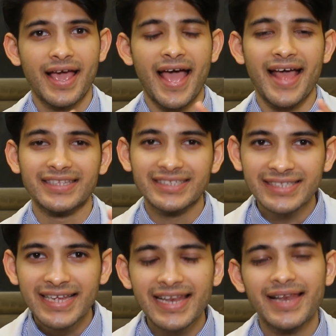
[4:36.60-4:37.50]
and
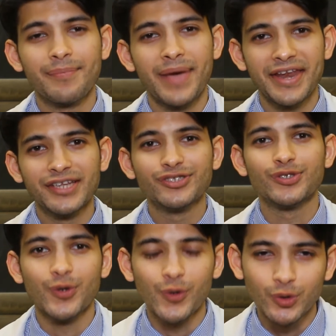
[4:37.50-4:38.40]
still manage
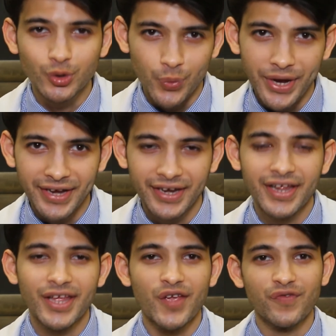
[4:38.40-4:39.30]
to lose weight
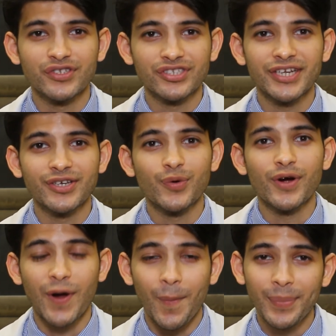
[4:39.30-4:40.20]
if you stick to
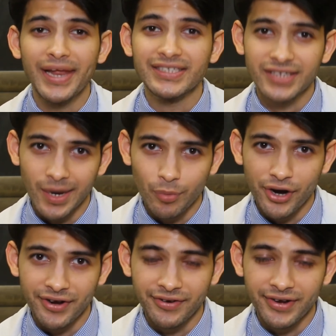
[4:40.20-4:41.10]
a complex
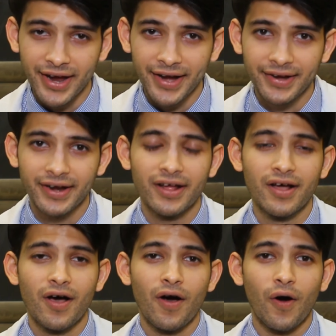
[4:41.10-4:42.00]
carbohydrate diet.
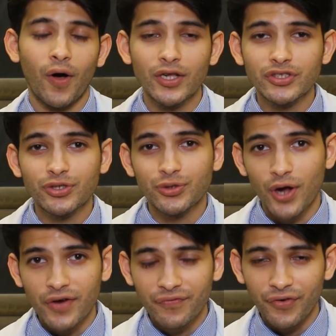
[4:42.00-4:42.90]
Also, do
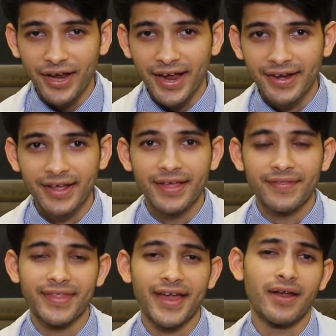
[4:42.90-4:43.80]
not forget
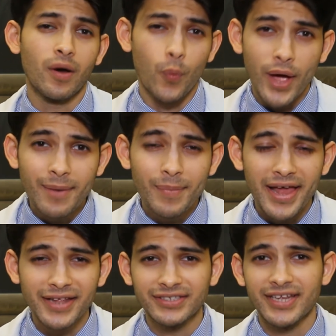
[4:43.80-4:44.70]
that a
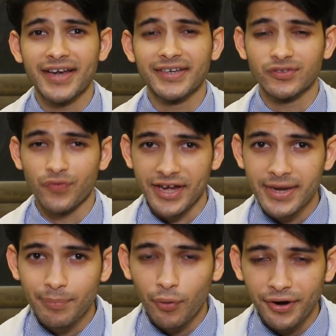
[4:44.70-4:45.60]
well-balanced diet is very
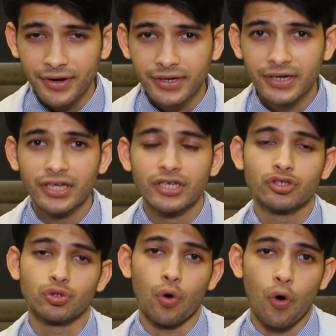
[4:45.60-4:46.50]
important,
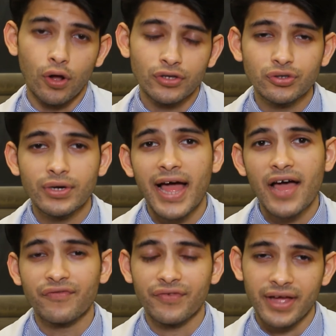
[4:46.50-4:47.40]
so also
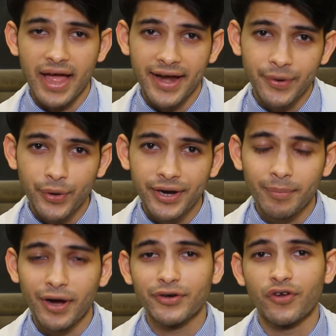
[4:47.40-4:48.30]
have adequate
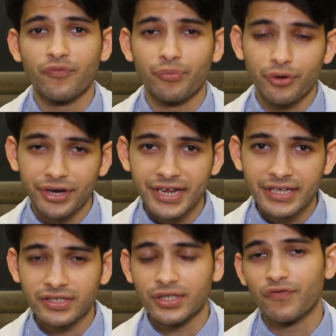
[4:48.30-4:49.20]
amount of
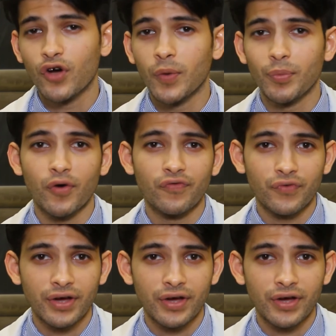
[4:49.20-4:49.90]
proteins in the form of